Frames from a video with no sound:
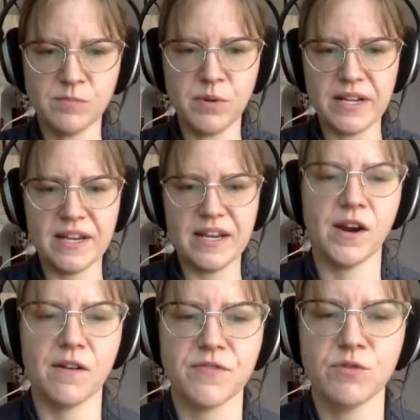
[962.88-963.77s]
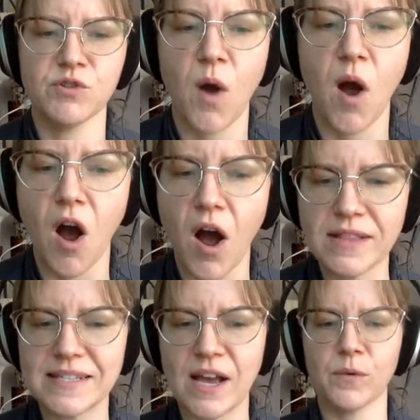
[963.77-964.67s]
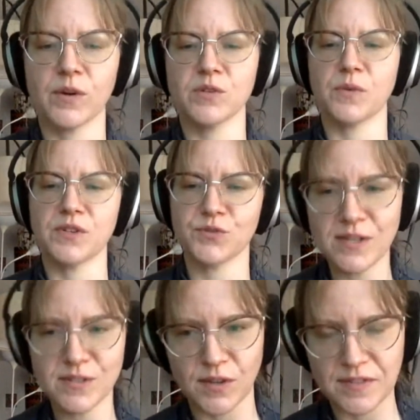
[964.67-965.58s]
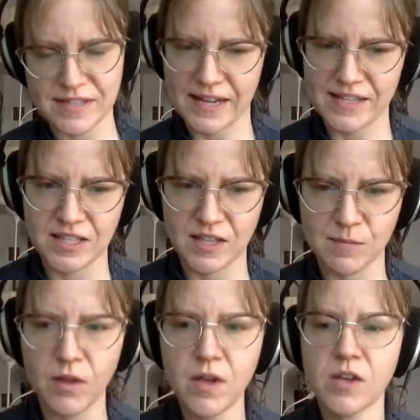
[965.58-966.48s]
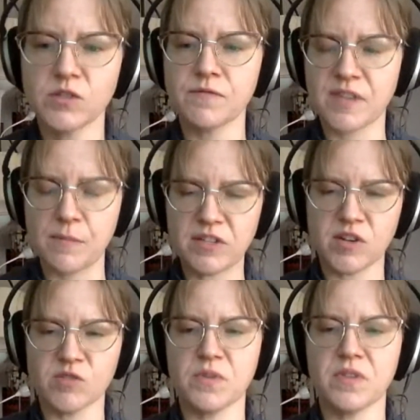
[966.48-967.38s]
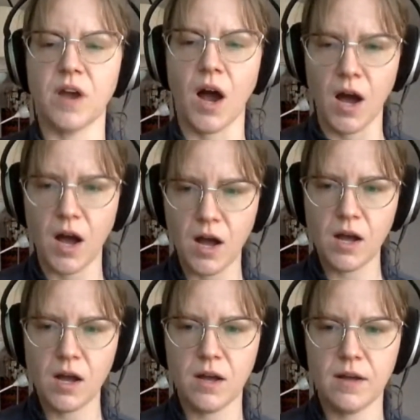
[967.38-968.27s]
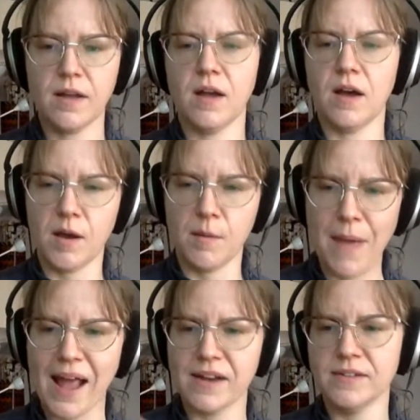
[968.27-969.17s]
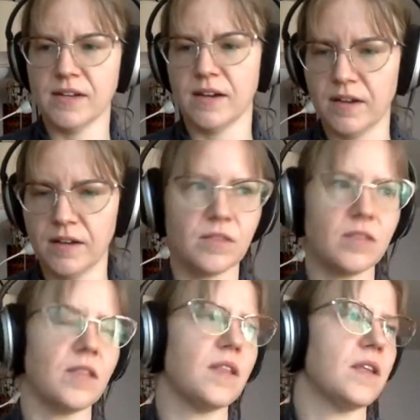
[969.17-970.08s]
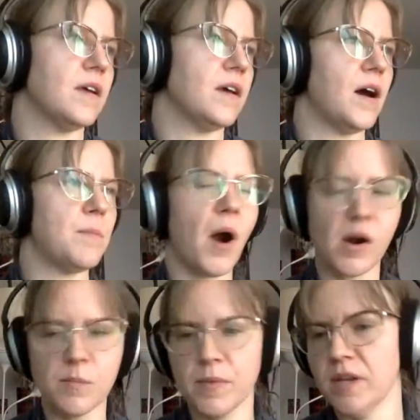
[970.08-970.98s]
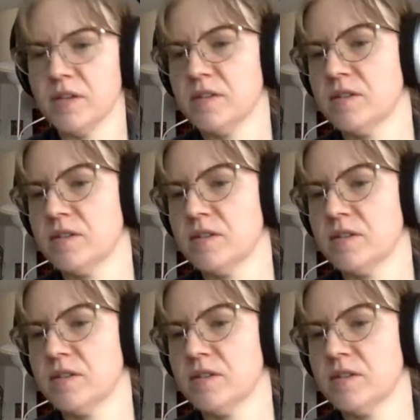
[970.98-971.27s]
putting in here a few schwa onset words where stress is on the second syllable. So if something starts with an Amanda, apartment,